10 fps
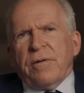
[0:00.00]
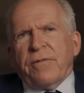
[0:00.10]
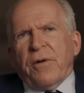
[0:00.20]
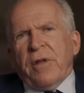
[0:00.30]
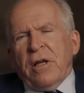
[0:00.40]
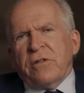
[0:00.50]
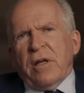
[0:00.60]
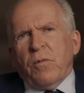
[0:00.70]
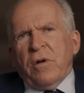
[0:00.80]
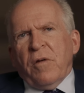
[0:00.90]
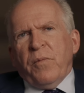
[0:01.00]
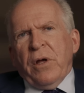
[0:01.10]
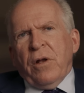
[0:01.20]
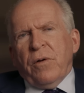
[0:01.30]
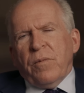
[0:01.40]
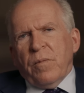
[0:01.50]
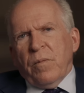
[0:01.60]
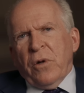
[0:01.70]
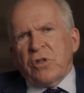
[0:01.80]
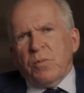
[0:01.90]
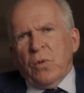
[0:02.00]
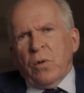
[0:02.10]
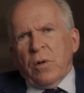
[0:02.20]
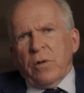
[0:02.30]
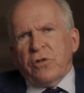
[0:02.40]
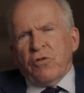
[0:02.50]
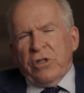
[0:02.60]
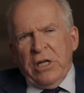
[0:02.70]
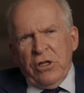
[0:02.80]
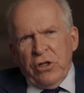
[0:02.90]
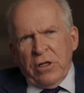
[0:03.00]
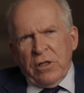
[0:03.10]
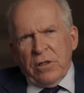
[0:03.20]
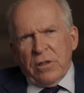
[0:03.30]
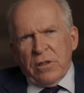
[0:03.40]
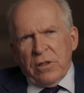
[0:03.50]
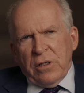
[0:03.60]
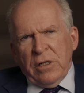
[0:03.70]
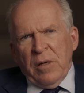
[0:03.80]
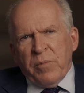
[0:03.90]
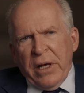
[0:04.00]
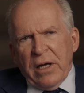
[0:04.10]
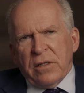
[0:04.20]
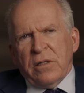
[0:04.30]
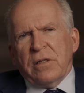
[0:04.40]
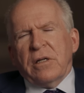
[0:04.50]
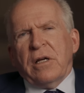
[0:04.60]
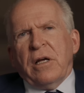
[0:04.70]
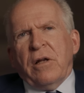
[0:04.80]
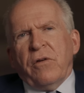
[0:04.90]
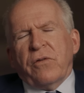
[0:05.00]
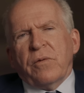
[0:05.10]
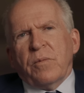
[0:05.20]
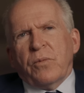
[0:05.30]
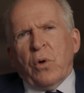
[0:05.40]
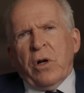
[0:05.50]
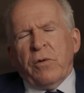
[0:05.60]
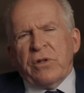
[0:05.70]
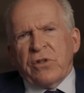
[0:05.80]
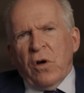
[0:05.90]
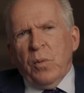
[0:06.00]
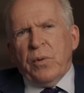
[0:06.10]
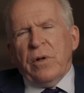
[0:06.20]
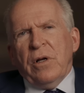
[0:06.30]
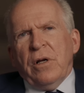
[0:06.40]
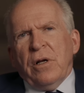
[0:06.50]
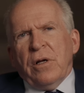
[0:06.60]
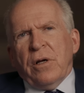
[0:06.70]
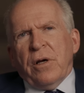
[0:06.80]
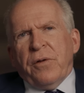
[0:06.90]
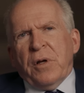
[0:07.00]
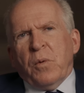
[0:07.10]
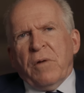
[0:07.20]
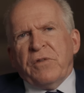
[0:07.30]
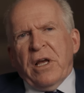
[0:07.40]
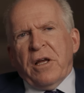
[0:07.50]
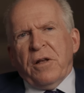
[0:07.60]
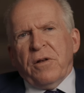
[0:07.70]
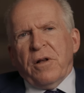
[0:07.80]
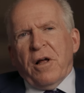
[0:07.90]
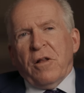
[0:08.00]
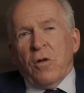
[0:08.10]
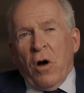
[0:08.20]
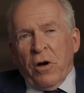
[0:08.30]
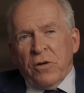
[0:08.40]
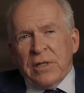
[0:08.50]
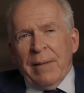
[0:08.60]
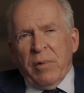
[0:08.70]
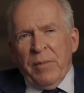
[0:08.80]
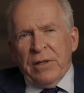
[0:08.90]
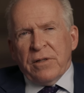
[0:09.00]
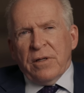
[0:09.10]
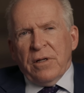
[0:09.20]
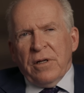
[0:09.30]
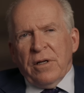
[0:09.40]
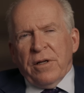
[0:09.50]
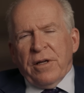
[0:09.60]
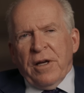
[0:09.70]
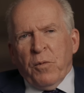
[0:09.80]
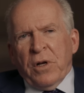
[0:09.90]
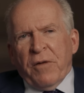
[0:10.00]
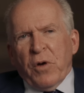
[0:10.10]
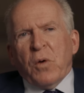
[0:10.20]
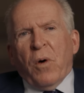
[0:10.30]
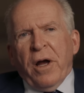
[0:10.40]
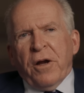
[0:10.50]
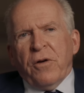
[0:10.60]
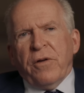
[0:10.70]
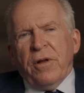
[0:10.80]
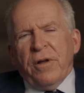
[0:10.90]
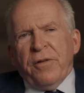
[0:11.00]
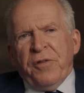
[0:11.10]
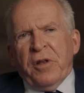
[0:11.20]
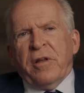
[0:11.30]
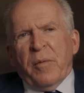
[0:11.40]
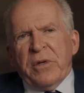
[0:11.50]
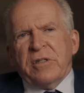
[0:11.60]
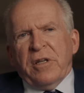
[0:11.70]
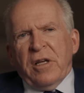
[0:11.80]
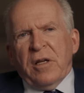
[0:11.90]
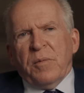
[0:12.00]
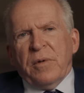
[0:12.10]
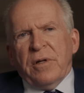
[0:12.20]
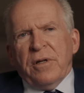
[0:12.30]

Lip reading: For things that would have been much more strategic in impact and broader in scope, I think would have taken longer to implement and would have required the incoming team